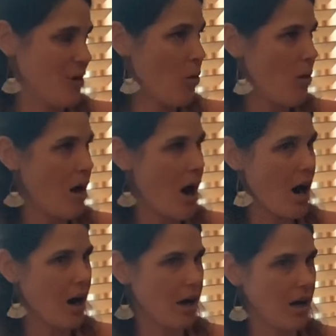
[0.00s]

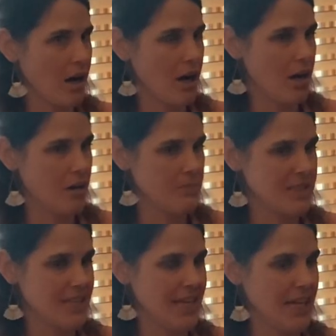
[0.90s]
or
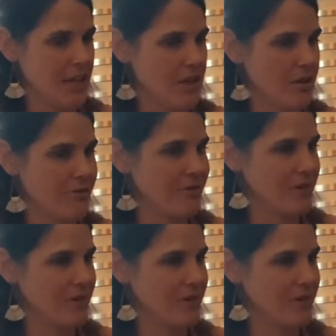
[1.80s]
seeing the